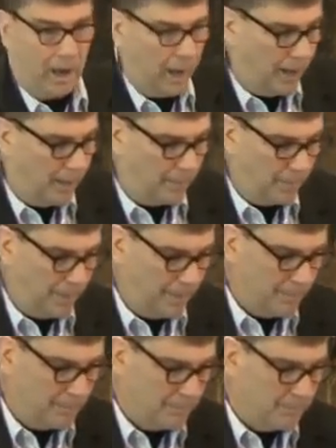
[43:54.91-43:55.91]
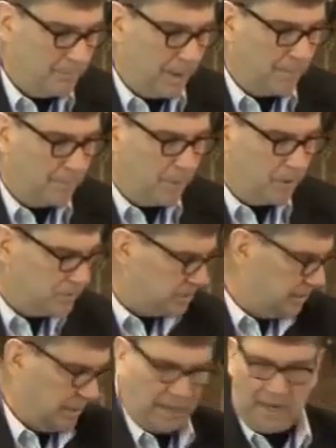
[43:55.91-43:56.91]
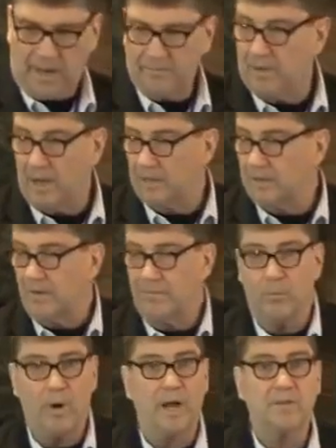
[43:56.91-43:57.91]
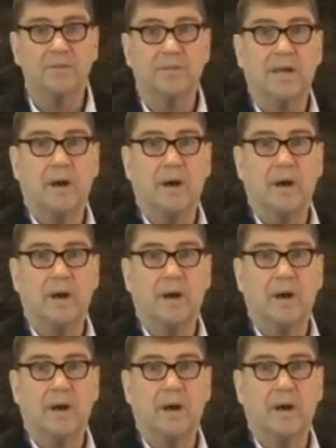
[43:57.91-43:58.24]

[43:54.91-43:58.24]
Uh, my most, and I, have, I don't even have a watch.